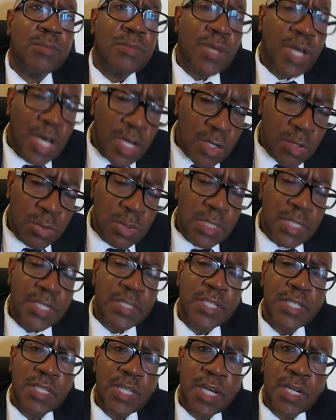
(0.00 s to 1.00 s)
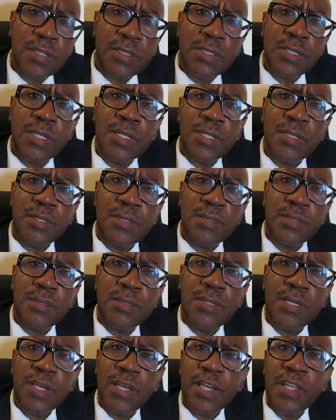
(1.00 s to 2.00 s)
accumulating a lot of the
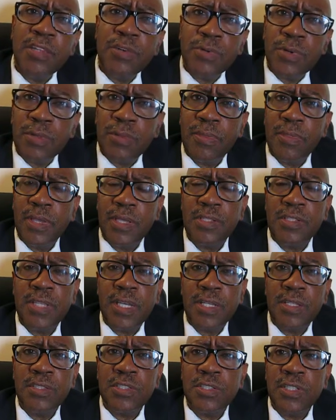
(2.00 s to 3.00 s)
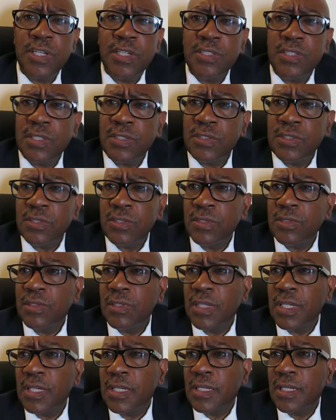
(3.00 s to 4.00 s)
ignorant things that he says, and
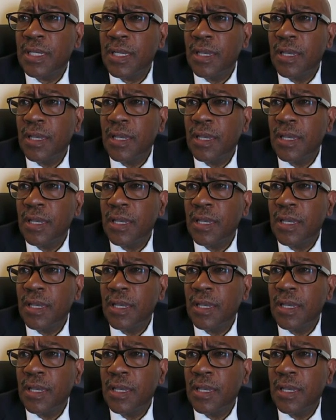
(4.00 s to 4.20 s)
certainly